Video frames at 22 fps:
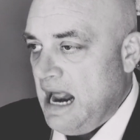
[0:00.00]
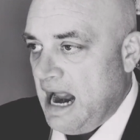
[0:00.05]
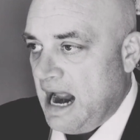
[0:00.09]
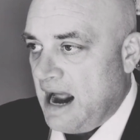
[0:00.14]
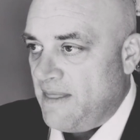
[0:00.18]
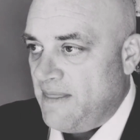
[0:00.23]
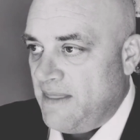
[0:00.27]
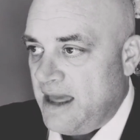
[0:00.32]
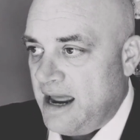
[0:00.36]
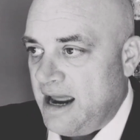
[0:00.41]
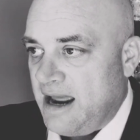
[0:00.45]

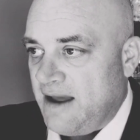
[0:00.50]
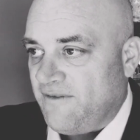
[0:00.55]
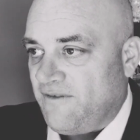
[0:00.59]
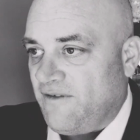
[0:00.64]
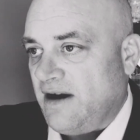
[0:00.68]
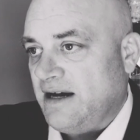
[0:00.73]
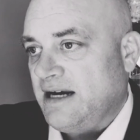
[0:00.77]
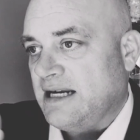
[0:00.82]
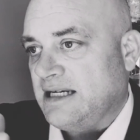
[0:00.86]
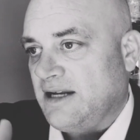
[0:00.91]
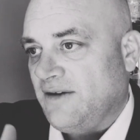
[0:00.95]
And they
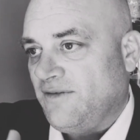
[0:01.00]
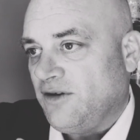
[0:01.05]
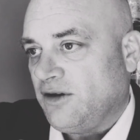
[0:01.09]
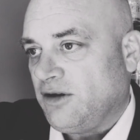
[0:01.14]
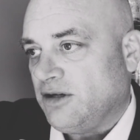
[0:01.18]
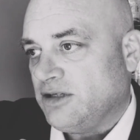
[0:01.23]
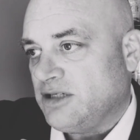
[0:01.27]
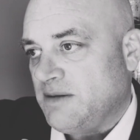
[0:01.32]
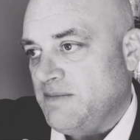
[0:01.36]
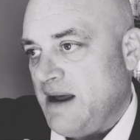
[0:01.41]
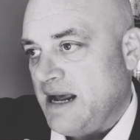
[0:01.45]
find it
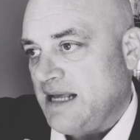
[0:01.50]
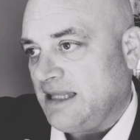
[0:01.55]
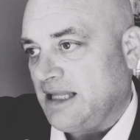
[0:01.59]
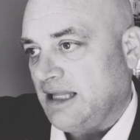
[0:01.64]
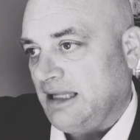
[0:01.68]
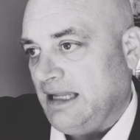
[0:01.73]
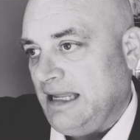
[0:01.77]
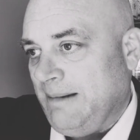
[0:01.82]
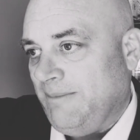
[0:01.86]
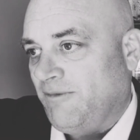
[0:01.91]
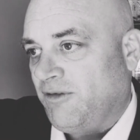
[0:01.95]
difficult to make the
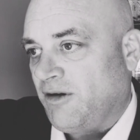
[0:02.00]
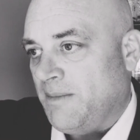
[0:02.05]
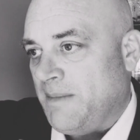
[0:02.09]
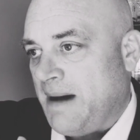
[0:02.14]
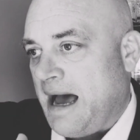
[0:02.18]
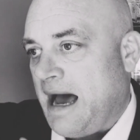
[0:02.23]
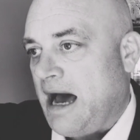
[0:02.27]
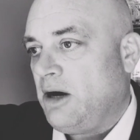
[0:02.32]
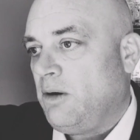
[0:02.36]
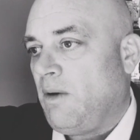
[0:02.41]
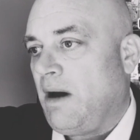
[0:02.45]
leap from
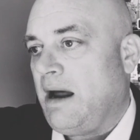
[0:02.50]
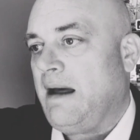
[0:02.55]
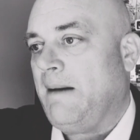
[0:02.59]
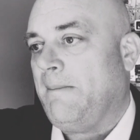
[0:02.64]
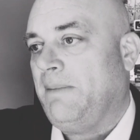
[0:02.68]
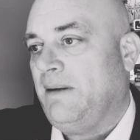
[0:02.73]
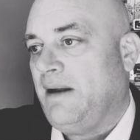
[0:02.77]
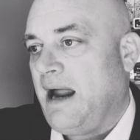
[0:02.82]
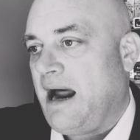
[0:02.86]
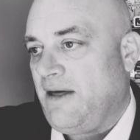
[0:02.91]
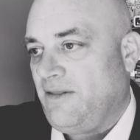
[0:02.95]
how do I
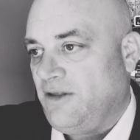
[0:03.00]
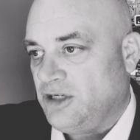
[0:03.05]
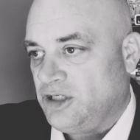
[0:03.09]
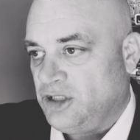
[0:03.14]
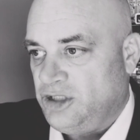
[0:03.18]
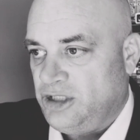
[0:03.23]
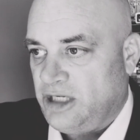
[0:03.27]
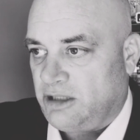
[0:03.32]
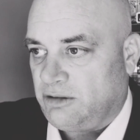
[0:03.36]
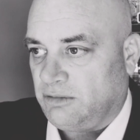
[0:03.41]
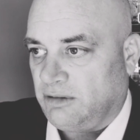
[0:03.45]
apply
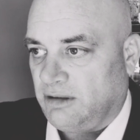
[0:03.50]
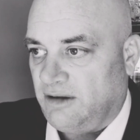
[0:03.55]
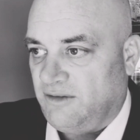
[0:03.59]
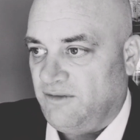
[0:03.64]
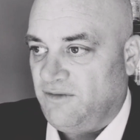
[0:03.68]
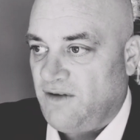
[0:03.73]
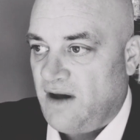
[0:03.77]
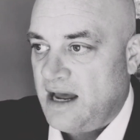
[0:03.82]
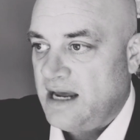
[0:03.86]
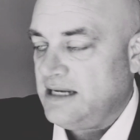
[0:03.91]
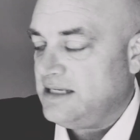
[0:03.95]
this general
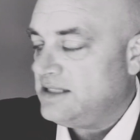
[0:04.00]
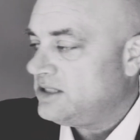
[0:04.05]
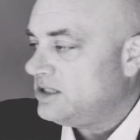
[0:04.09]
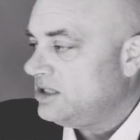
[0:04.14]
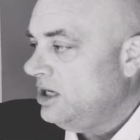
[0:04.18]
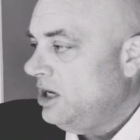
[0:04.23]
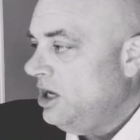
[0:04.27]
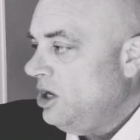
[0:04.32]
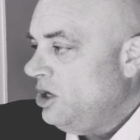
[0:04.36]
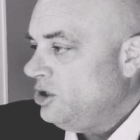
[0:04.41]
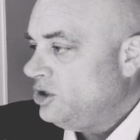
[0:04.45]
advice
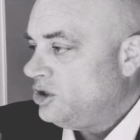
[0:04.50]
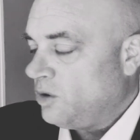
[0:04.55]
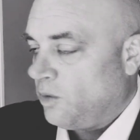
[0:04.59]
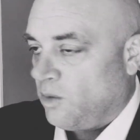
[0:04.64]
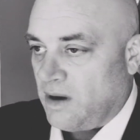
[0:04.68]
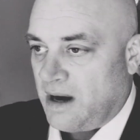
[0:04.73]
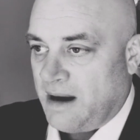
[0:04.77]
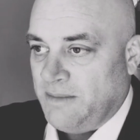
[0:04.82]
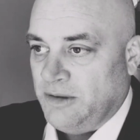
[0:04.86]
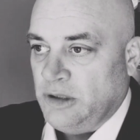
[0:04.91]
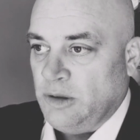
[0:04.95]
to
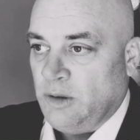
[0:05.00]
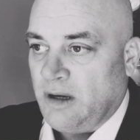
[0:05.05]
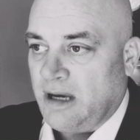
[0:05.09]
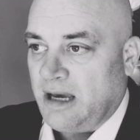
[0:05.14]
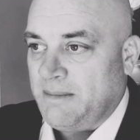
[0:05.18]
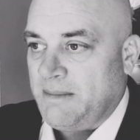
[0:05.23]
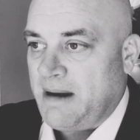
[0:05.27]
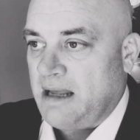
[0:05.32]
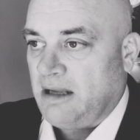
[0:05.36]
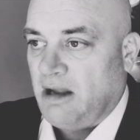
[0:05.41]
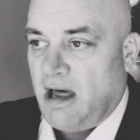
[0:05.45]
what I'm doing
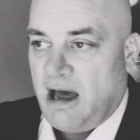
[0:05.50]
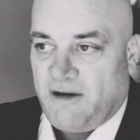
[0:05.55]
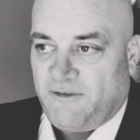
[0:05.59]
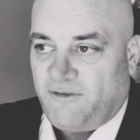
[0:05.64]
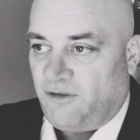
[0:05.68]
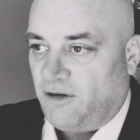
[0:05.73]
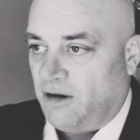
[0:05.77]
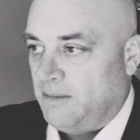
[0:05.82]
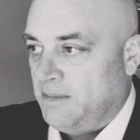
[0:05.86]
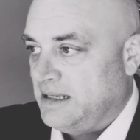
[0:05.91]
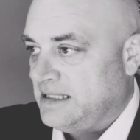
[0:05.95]
in my law
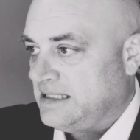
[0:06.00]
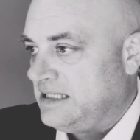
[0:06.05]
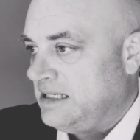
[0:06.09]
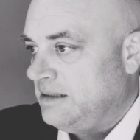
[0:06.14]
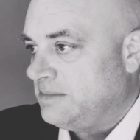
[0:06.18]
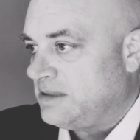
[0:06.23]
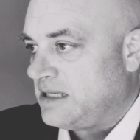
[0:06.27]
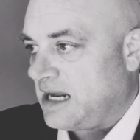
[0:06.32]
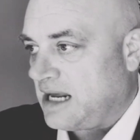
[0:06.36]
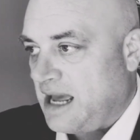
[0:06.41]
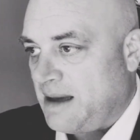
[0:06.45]
firm. It
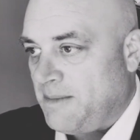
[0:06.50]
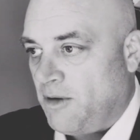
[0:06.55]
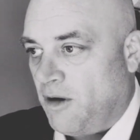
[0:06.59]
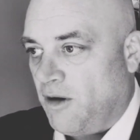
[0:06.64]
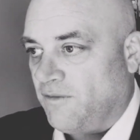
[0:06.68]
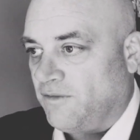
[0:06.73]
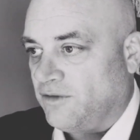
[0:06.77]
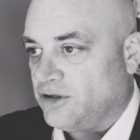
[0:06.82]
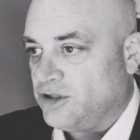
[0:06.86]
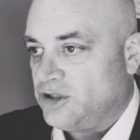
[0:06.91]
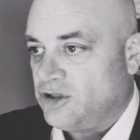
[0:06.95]
seems like I'm
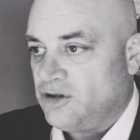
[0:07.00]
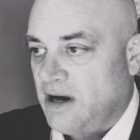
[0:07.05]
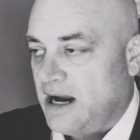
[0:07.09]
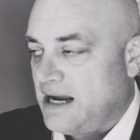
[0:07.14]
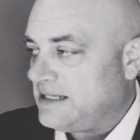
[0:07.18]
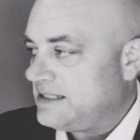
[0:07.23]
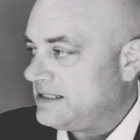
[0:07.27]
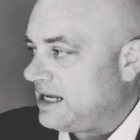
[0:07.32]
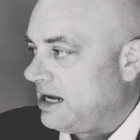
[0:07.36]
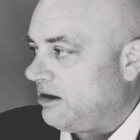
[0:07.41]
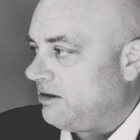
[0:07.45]

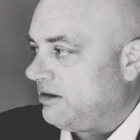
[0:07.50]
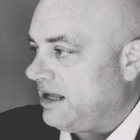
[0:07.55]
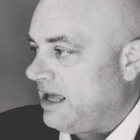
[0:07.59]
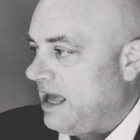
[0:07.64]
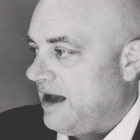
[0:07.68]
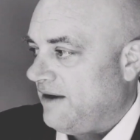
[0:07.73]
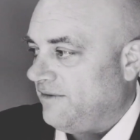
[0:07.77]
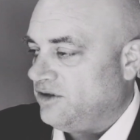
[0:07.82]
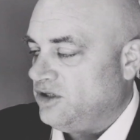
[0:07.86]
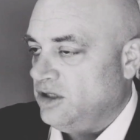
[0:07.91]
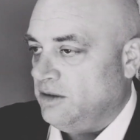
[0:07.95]
overstressed. I already
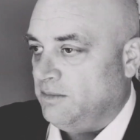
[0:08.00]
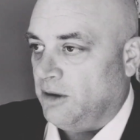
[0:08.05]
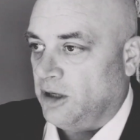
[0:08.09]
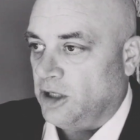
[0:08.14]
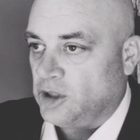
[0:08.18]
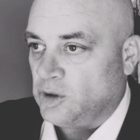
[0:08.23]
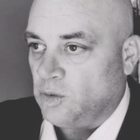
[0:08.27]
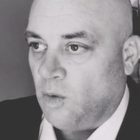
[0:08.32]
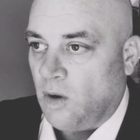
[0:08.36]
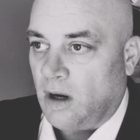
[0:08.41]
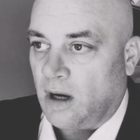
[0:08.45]
have too
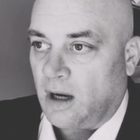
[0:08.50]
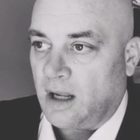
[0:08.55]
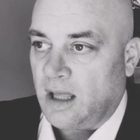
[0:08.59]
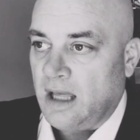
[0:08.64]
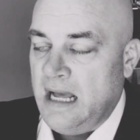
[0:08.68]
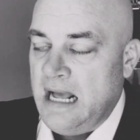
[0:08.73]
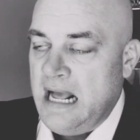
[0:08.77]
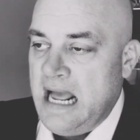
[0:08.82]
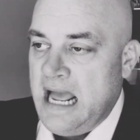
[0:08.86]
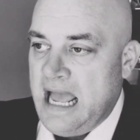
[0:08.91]
much work.